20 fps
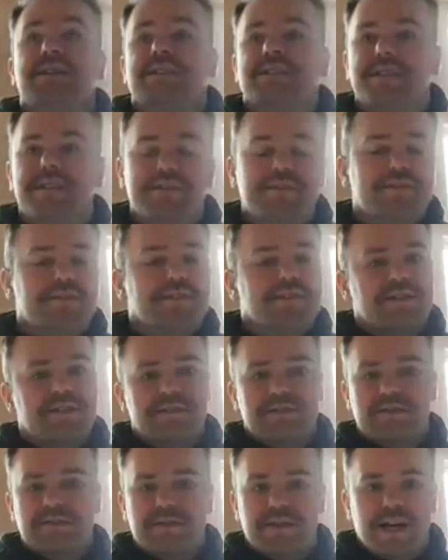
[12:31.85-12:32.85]
different
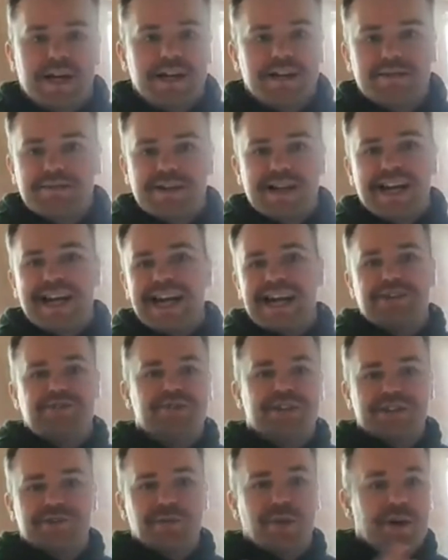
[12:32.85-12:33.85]
like
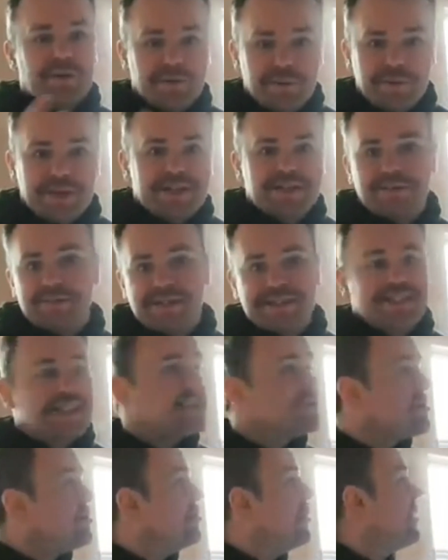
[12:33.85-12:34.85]
electrics, why we picked them,
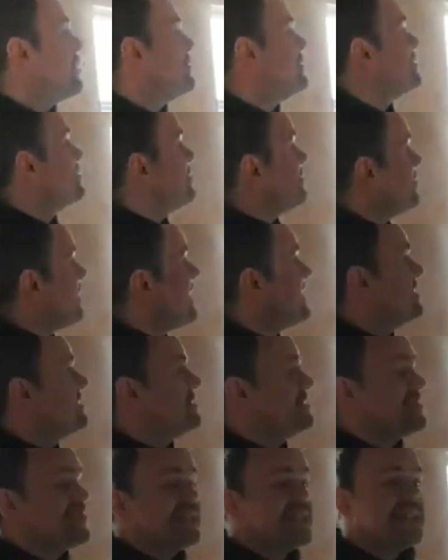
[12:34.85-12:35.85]
etc., why we've done
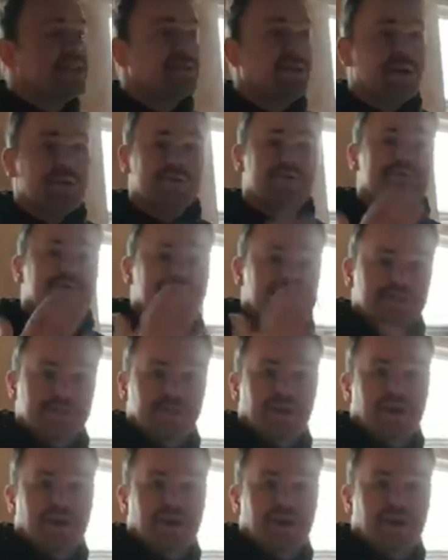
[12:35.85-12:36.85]
pendants here, why we've done
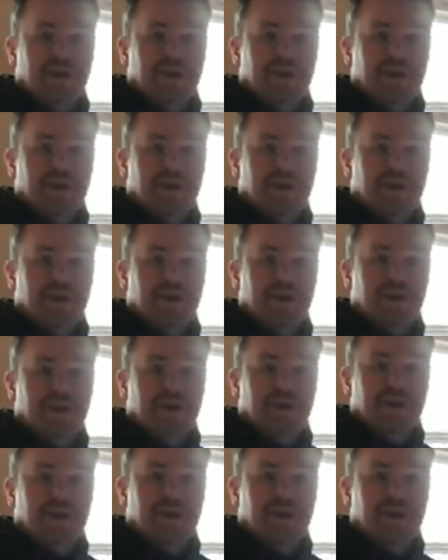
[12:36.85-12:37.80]
spotlights there, etc.